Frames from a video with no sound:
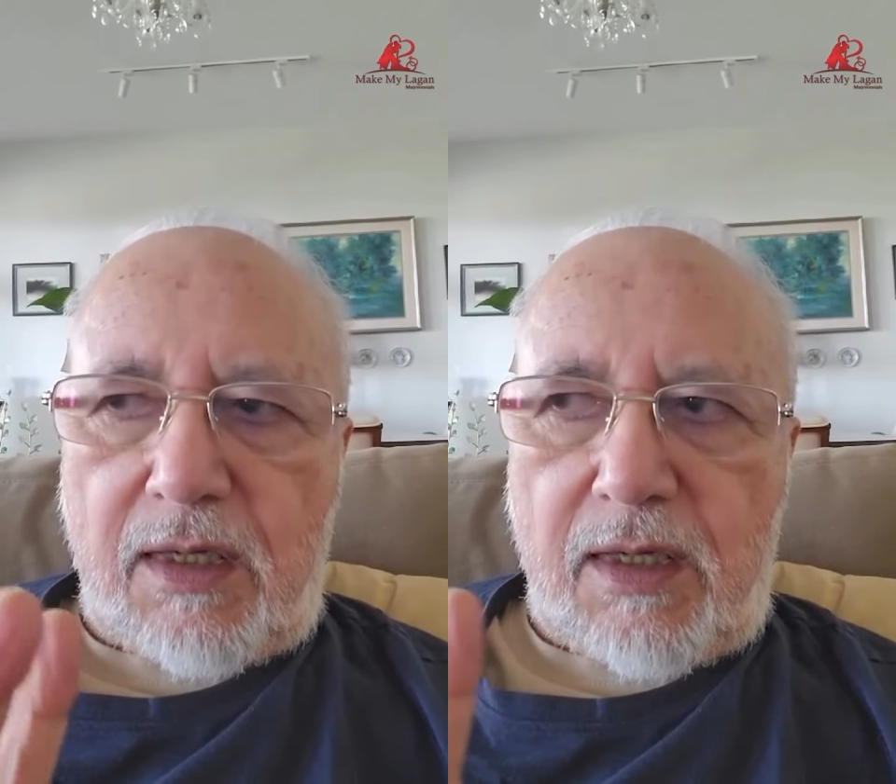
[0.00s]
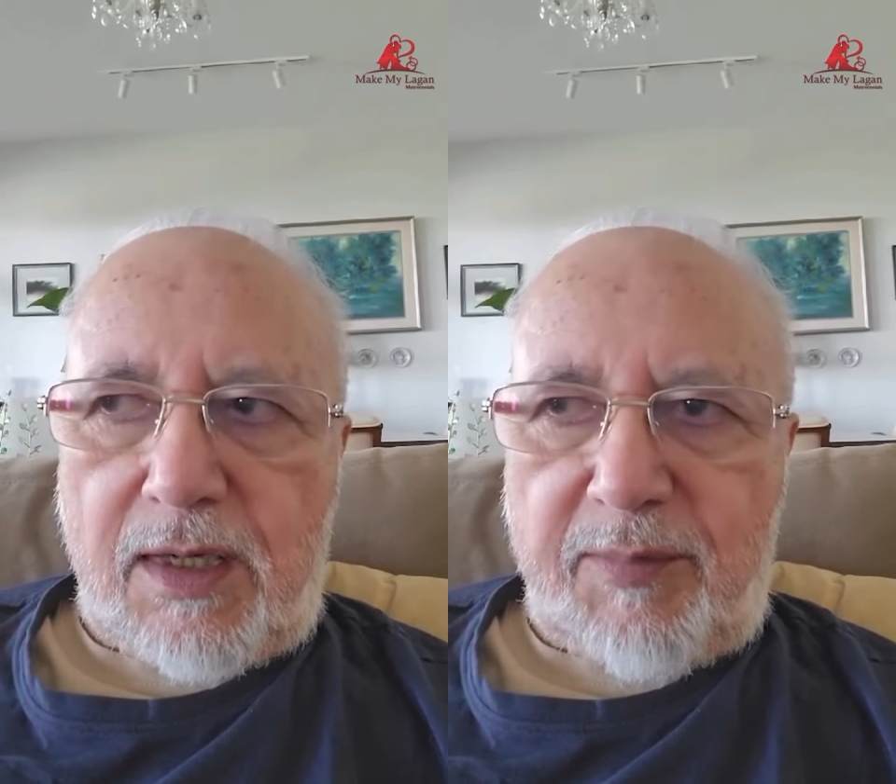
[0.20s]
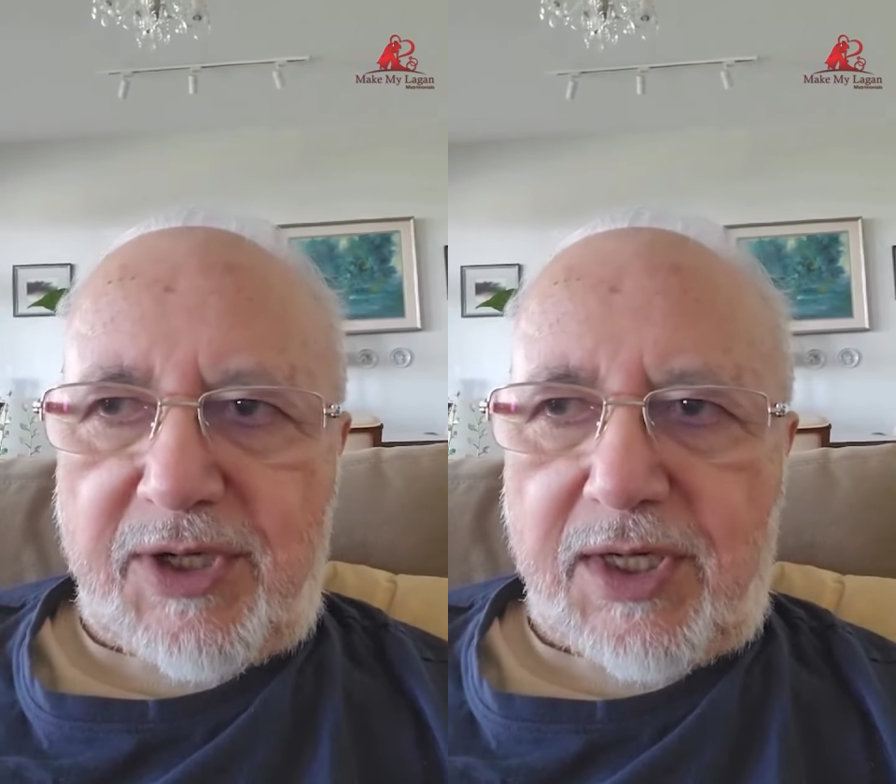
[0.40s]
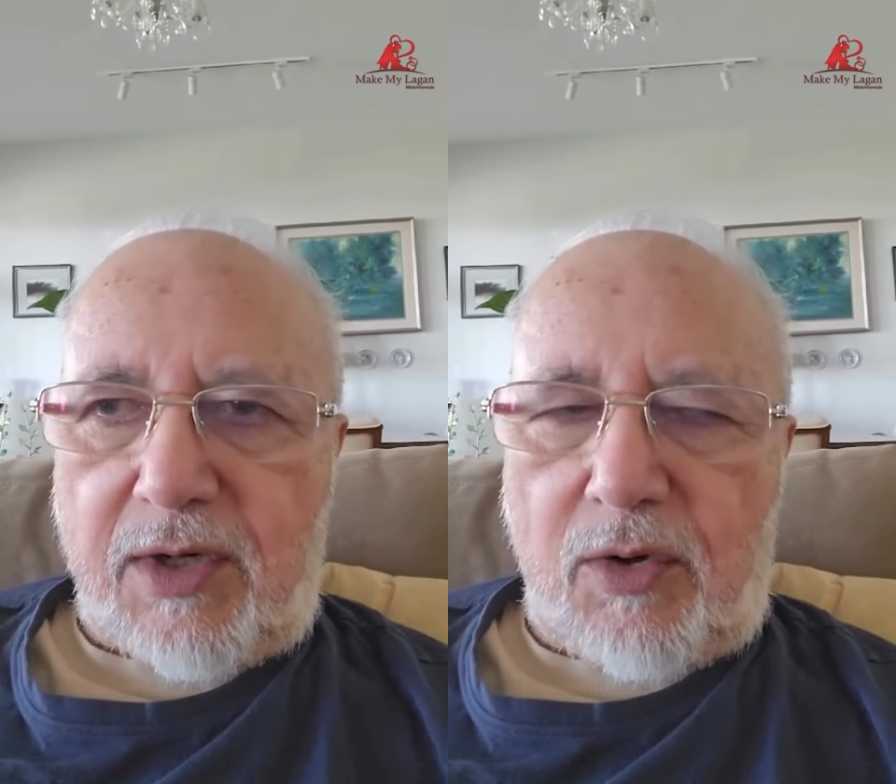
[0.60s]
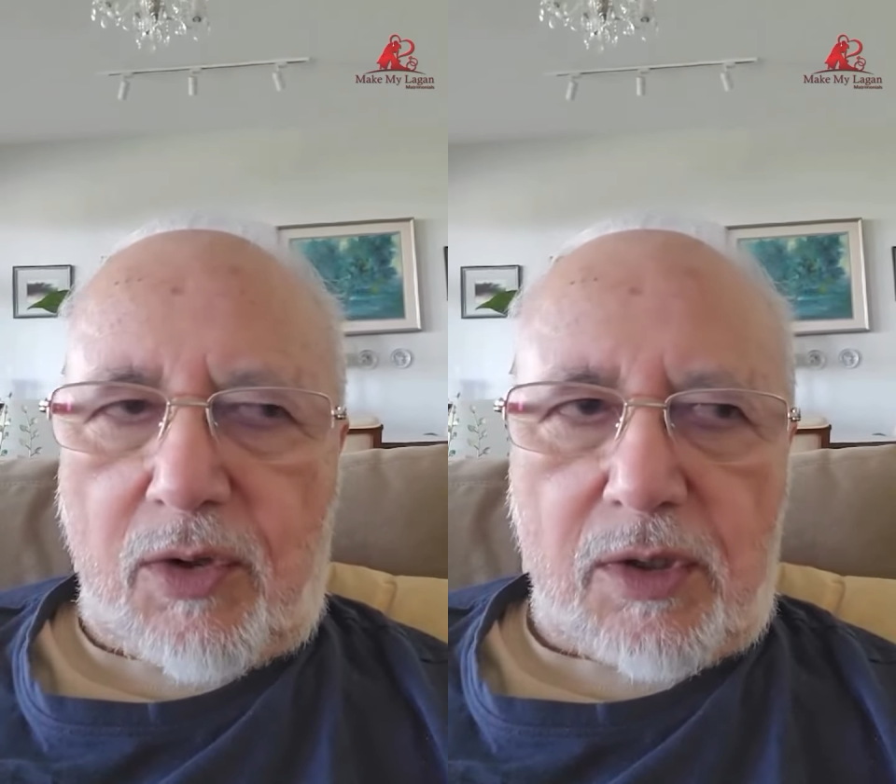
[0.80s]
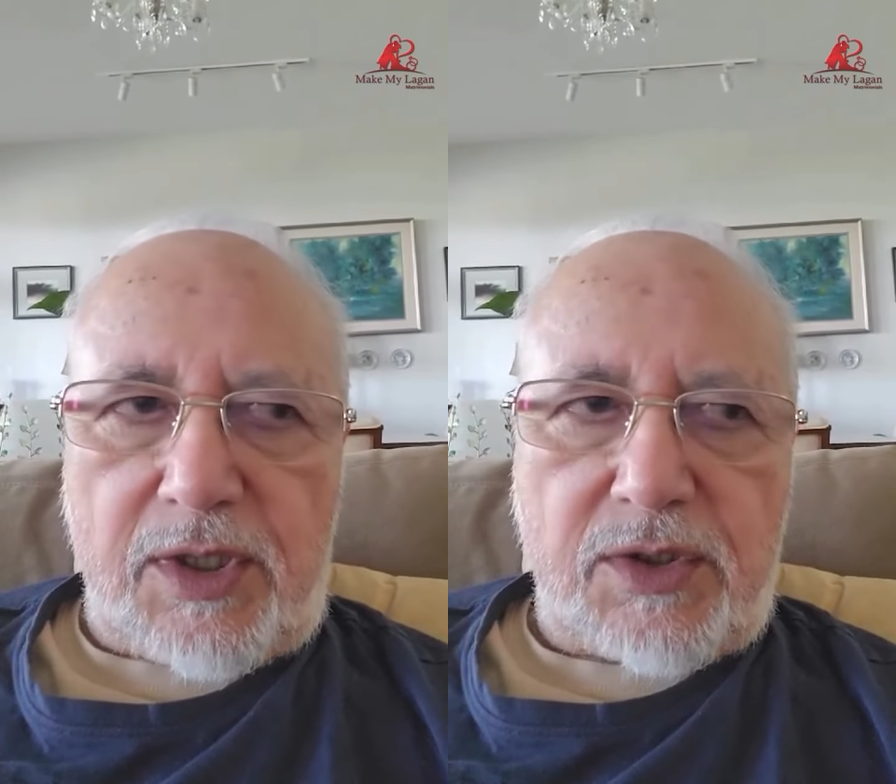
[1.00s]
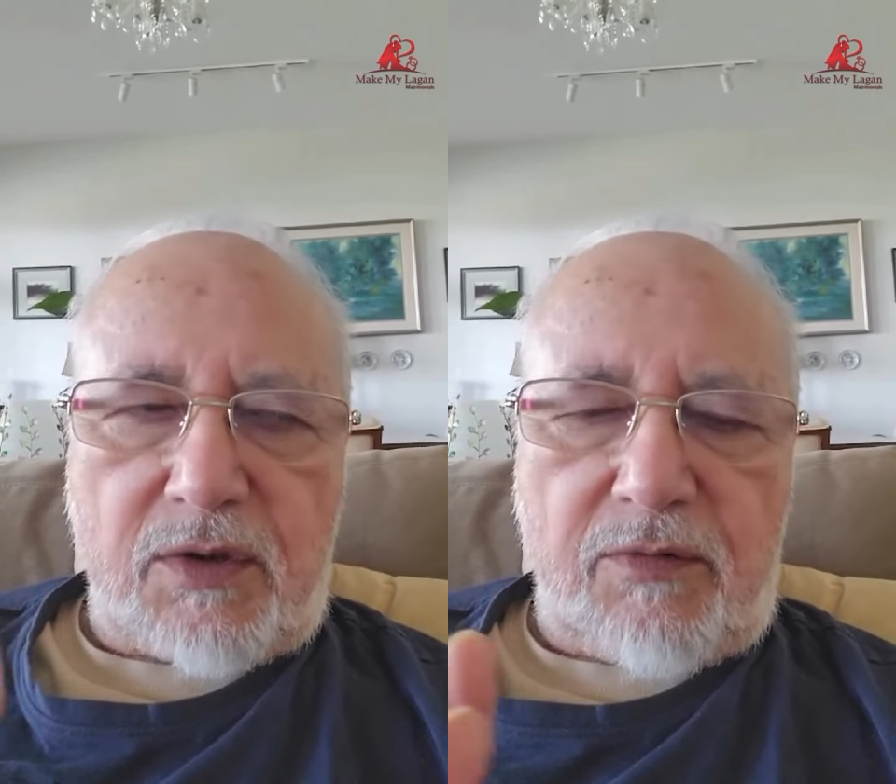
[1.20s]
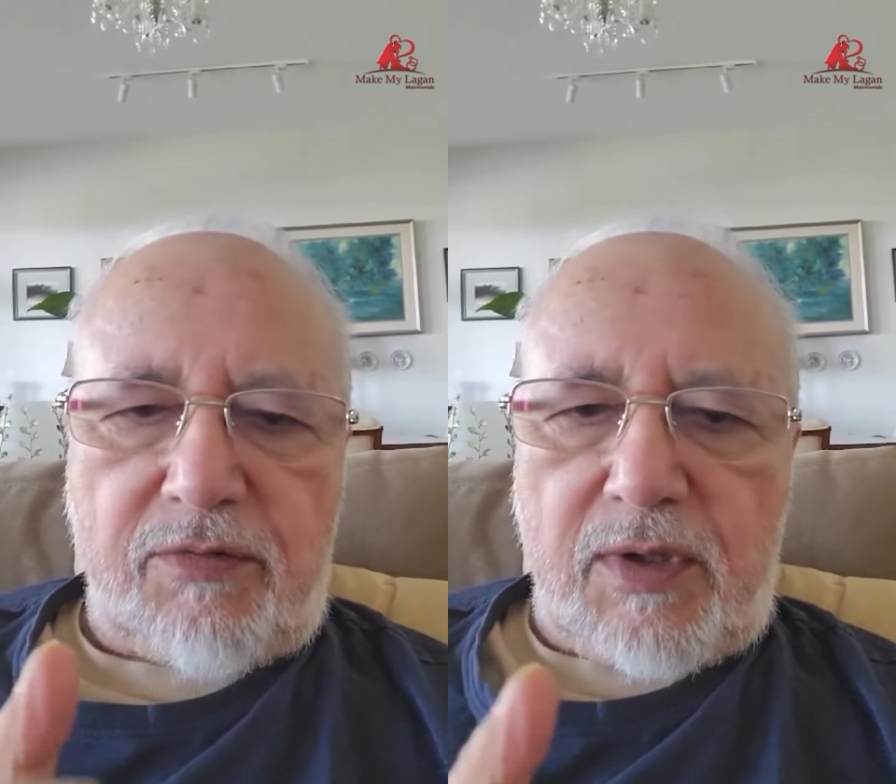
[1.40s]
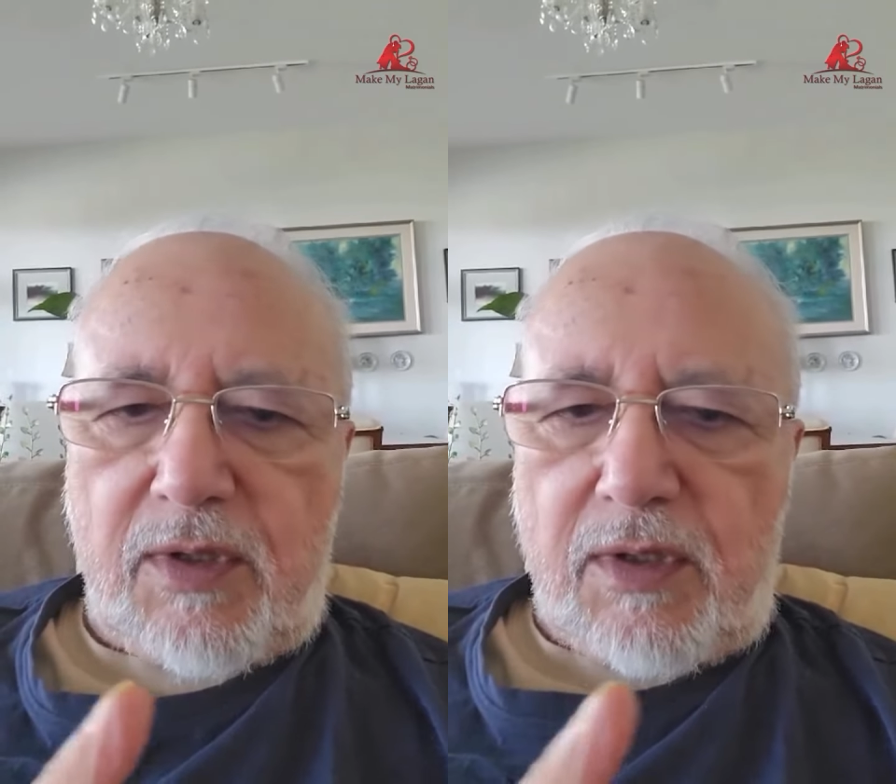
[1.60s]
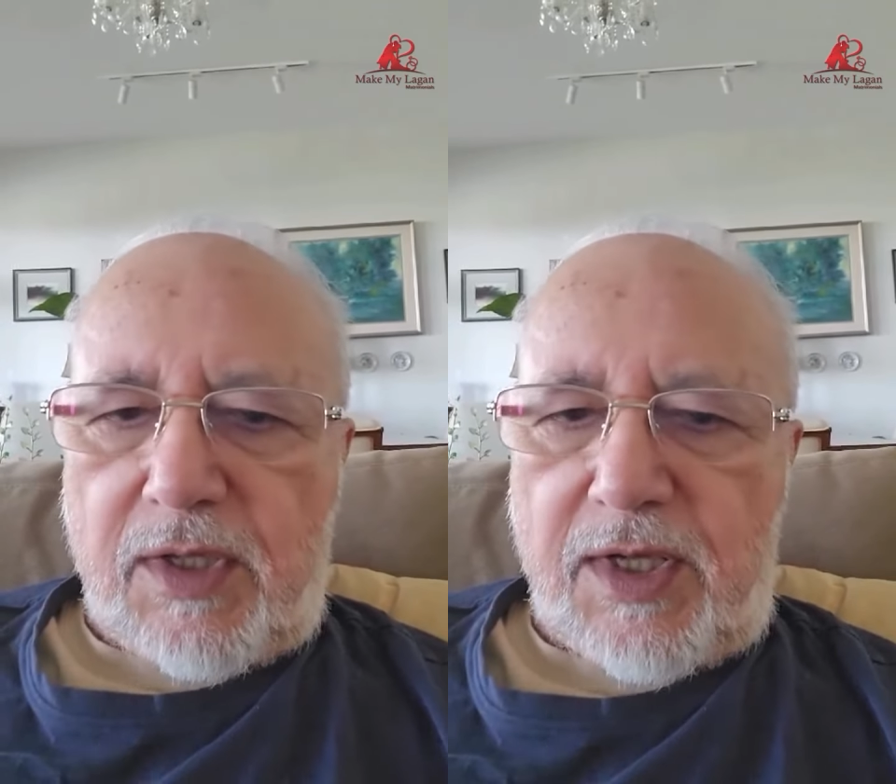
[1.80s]
limited knowledge of
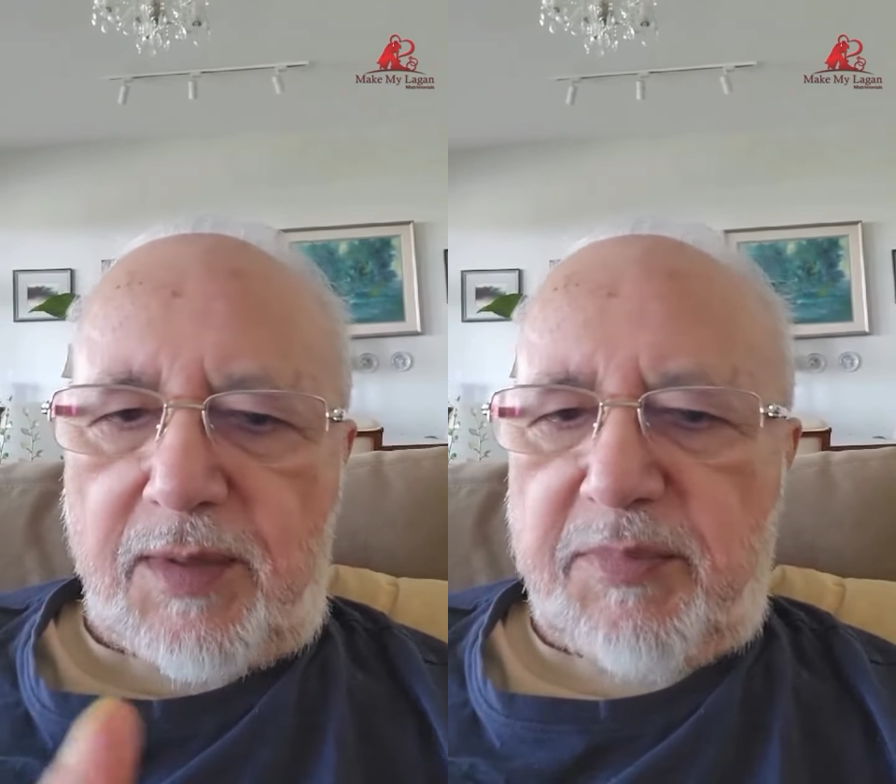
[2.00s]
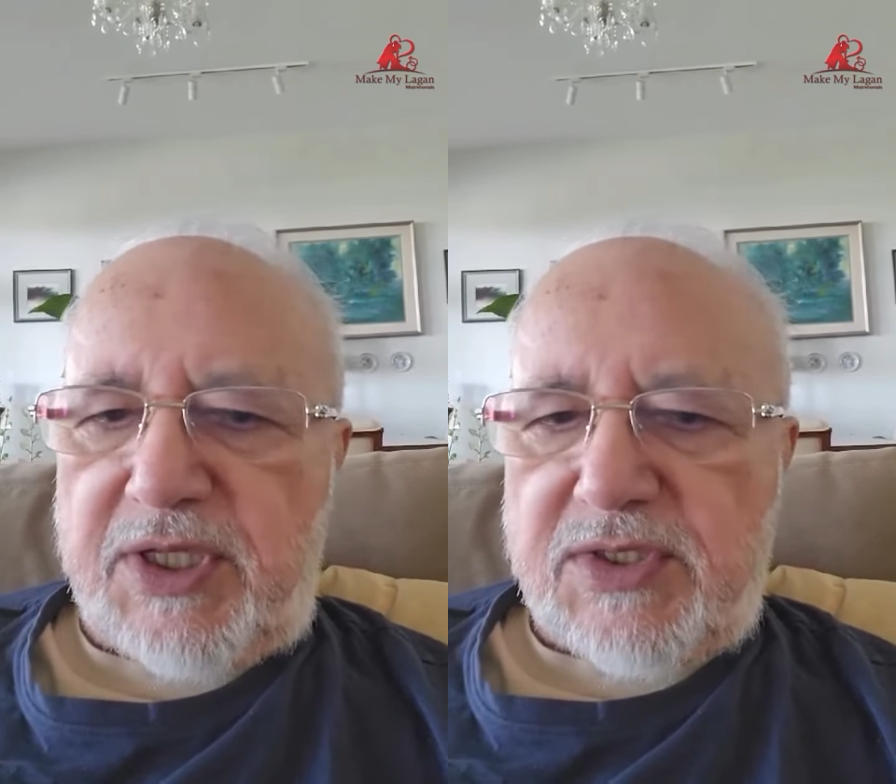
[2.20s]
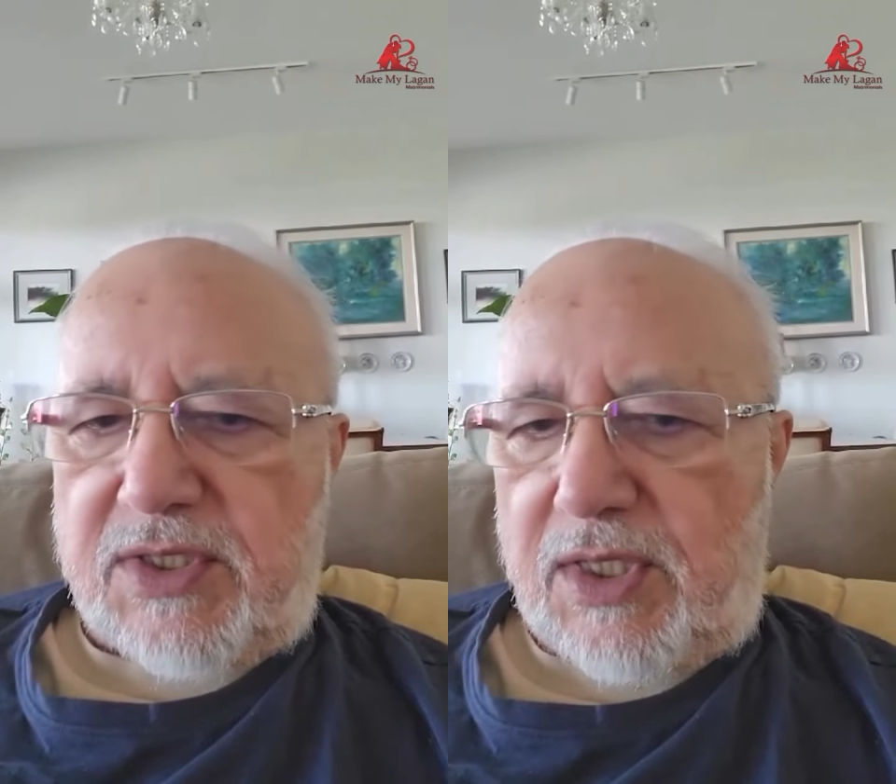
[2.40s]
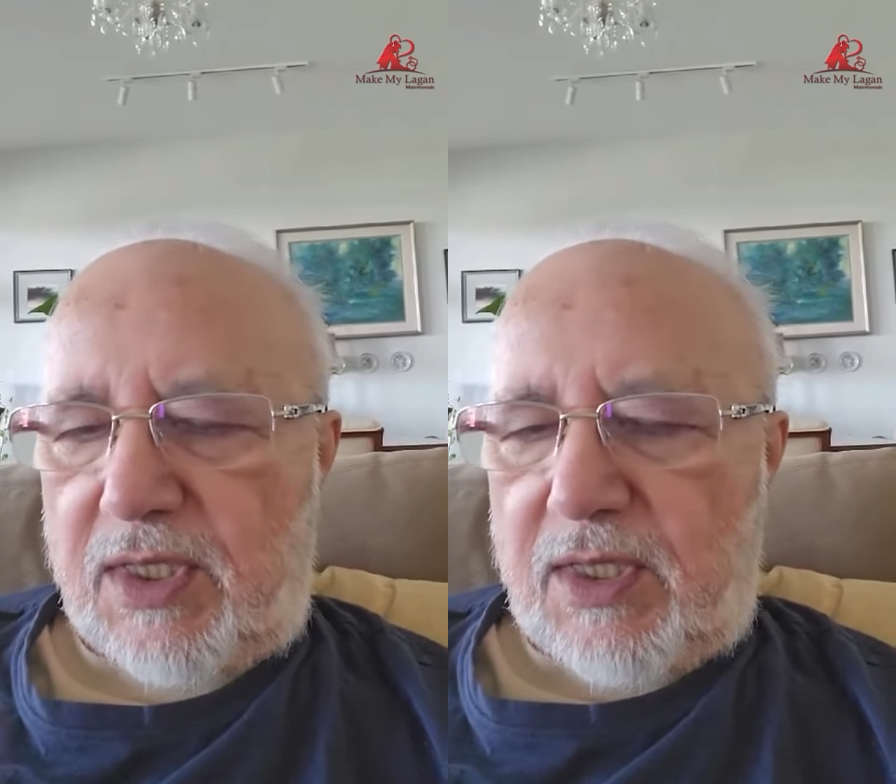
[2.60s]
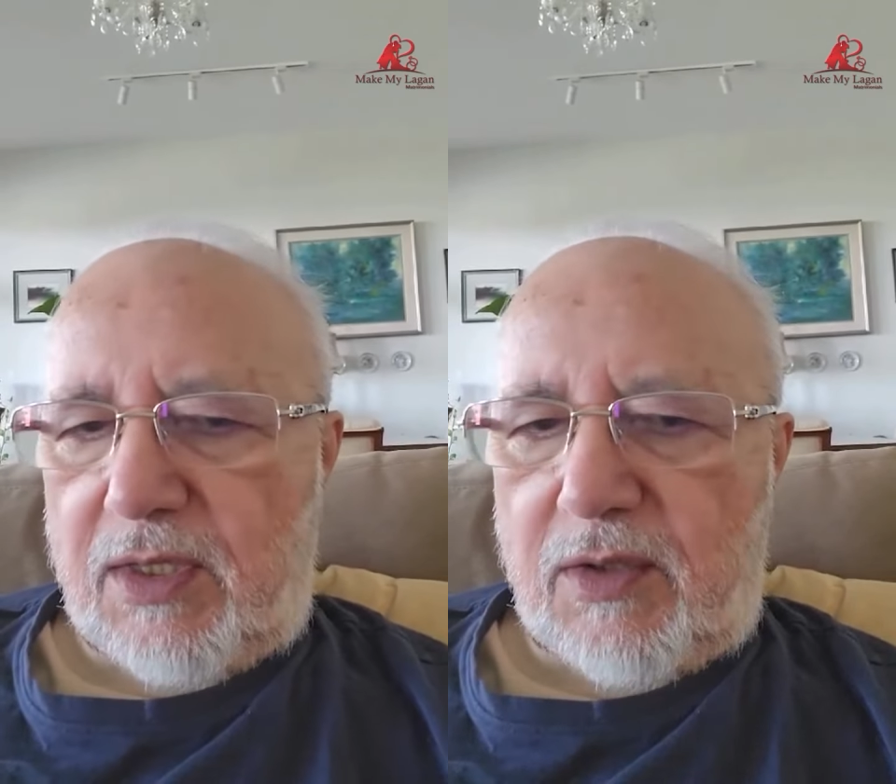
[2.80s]
A, B, C,